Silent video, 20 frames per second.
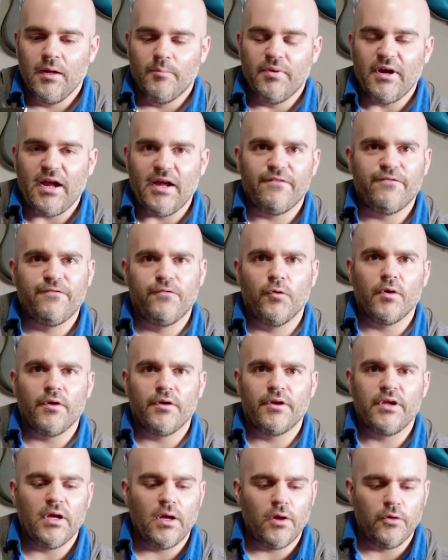But I
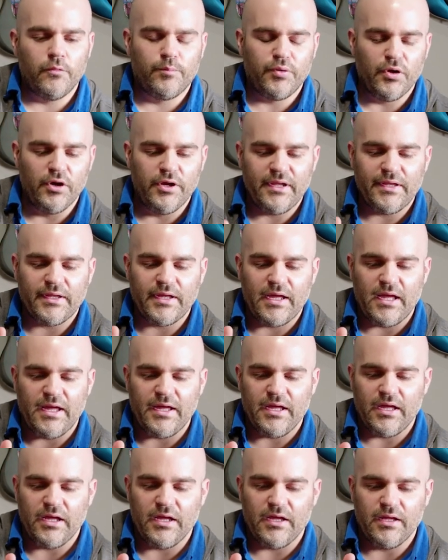foregoed putting
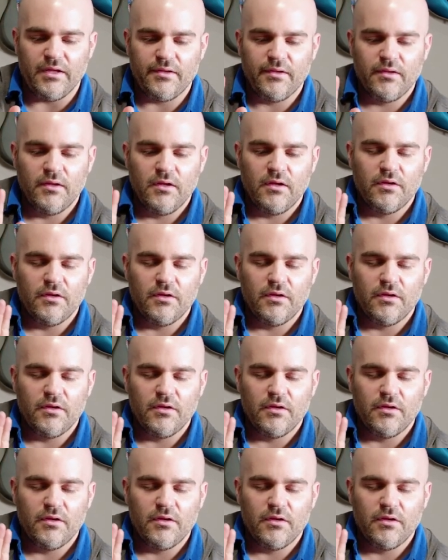a